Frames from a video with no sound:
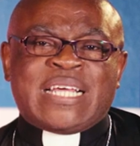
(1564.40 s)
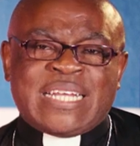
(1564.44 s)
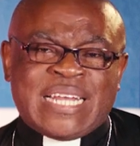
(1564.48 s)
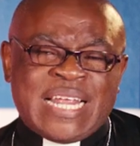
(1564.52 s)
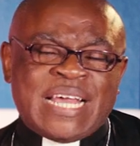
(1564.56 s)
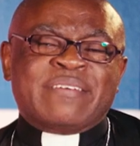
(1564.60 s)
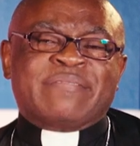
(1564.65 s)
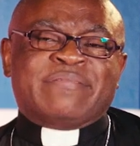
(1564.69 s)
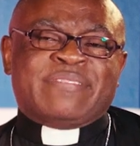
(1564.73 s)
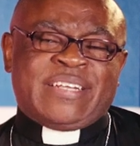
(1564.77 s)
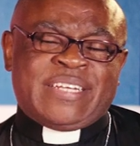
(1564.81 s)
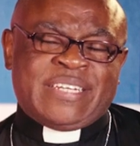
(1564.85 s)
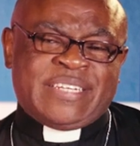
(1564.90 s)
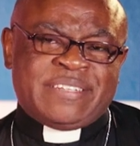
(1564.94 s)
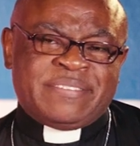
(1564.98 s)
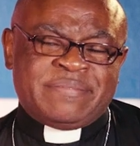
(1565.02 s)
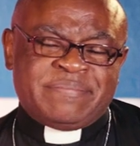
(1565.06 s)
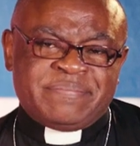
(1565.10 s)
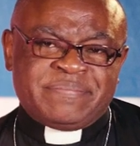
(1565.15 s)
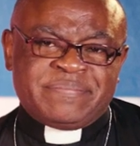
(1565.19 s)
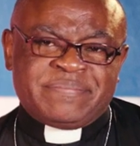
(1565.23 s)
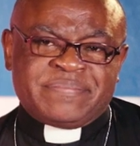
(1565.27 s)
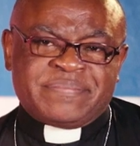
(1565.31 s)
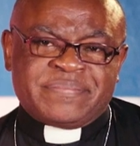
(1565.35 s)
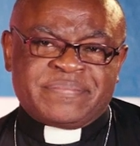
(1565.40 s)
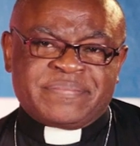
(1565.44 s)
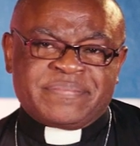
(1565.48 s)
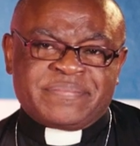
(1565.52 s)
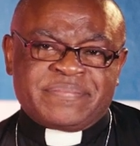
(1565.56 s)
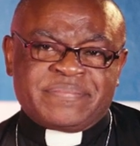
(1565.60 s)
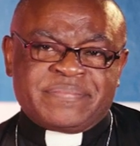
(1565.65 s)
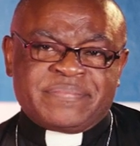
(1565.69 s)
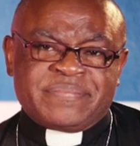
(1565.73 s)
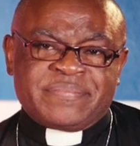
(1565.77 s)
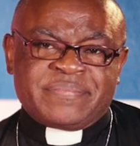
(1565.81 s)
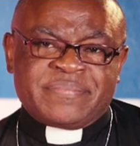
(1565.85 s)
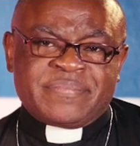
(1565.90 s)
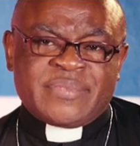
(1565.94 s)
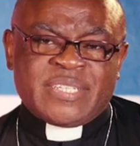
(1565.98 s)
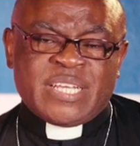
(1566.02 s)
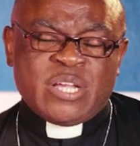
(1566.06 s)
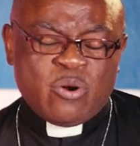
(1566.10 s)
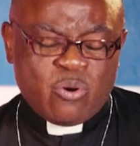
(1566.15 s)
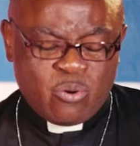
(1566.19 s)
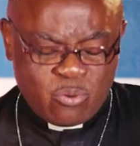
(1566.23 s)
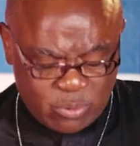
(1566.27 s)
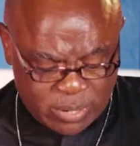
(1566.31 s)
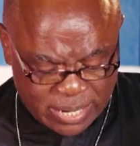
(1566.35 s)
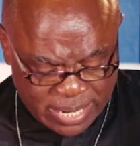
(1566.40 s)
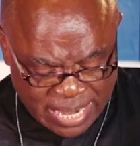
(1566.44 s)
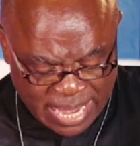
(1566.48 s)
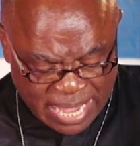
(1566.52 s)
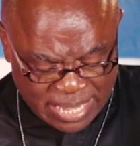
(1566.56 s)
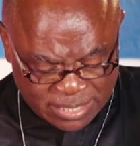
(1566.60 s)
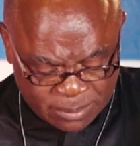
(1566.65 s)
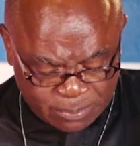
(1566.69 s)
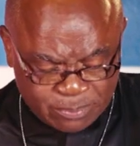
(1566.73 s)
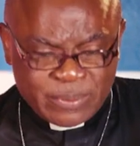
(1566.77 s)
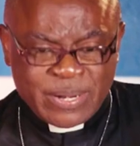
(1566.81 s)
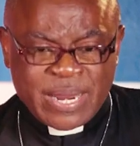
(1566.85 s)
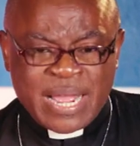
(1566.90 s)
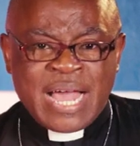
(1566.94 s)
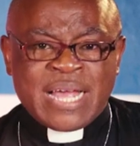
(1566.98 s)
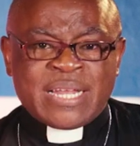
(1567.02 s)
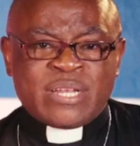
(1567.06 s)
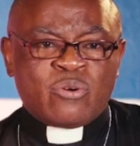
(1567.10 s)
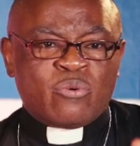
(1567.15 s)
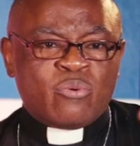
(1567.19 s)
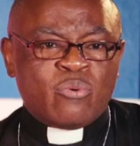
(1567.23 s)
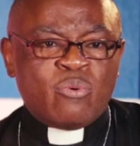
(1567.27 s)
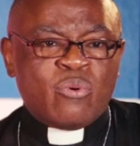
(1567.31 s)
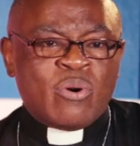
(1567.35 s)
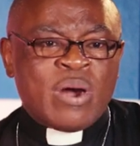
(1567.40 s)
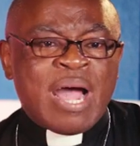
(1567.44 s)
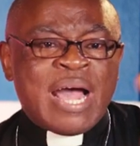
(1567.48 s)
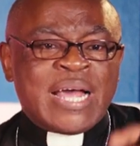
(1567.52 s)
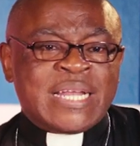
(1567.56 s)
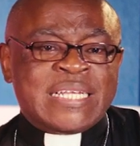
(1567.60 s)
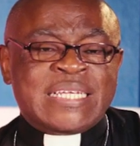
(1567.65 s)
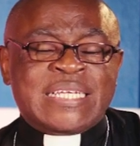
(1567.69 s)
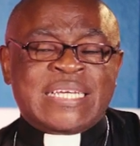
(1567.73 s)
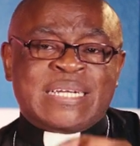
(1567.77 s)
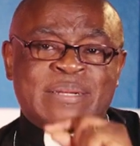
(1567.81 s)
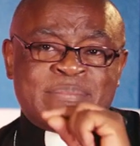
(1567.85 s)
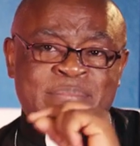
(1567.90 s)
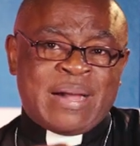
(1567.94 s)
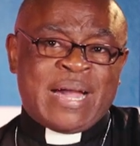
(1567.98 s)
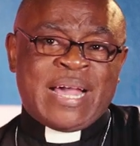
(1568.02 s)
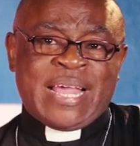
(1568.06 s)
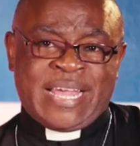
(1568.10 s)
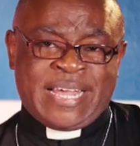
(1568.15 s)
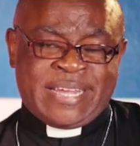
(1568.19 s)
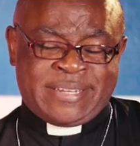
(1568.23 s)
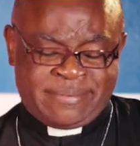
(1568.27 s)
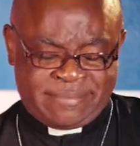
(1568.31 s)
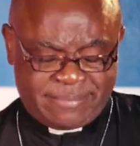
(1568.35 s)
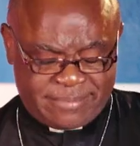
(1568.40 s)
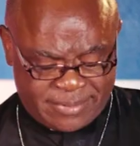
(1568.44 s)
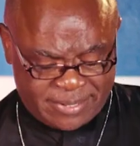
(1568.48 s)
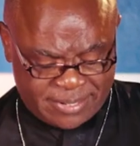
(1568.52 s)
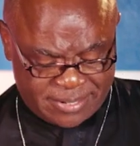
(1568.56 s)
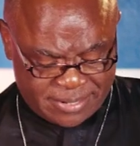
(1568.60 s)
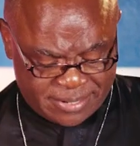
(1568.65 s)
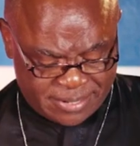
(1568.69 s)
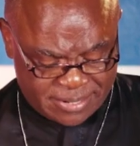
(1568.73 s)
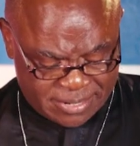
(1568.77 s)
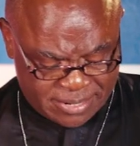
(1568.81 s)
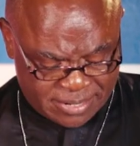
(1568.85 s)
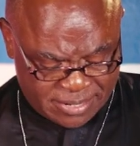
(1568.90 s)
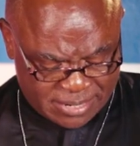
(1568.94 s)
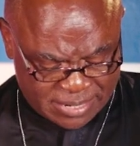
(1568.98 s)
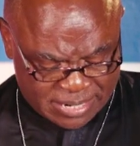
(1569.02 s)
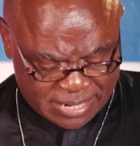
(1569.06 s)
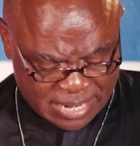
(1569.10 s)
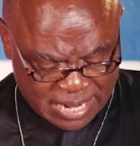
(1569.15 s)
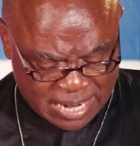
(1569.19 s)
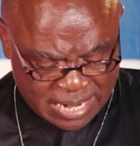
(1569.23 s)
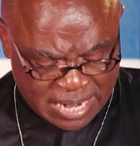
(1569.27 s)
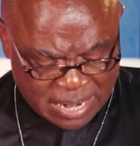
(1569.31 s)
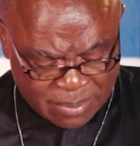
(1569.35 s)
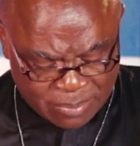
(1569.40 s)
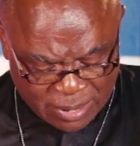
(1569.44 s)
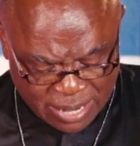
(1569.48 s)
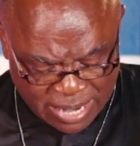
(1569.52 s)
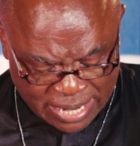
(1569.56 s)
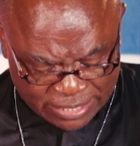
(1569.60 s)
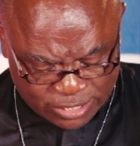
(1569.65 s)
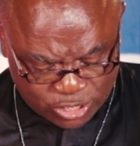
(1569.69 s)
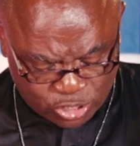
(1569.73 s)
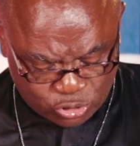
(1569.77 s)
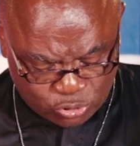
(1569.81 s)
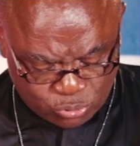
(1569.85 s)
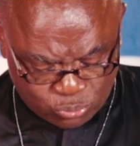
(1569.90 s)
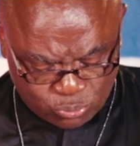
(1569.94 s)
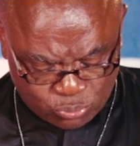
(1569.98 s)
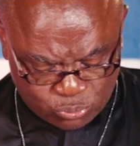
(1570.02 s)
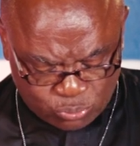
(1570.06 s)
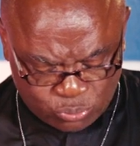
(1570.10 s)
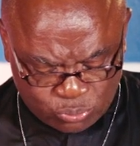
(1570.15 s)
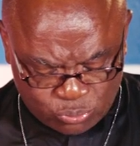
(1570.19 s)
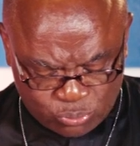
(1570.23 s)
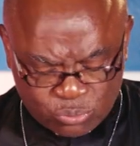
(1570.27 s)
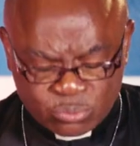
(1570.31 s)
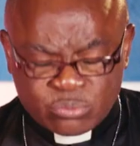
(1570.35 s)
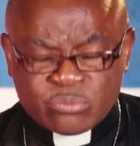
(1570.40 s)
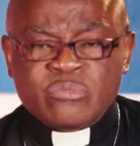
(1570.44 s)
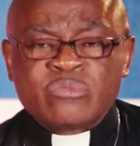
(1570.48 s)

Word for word: in heaven, who hears prayer and who heard Jeremiah, enable us to